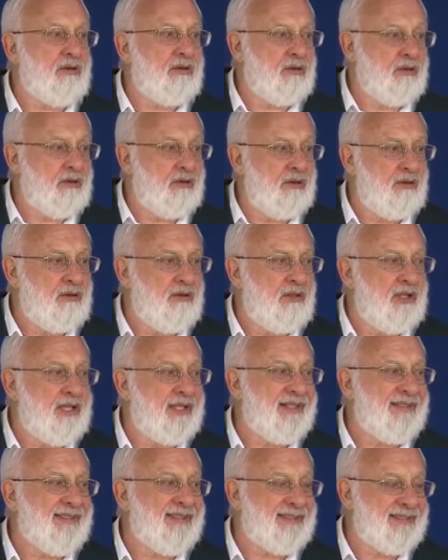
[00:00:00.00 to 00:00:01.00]
I would
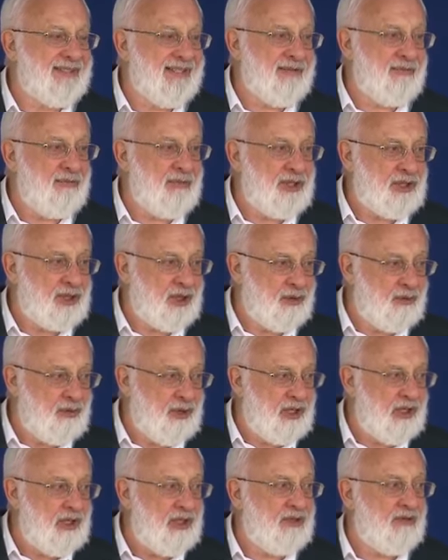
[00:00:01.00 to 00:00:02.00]
recommend
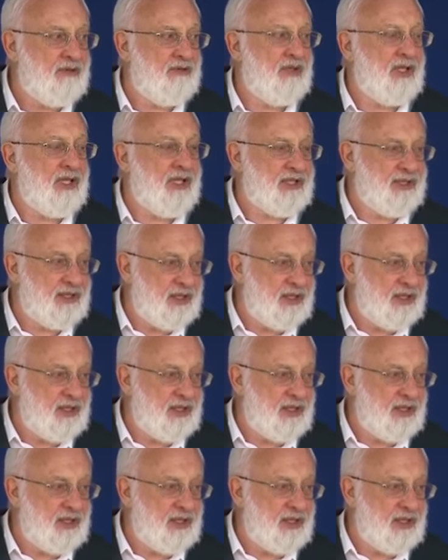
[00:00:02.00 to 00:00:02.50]
not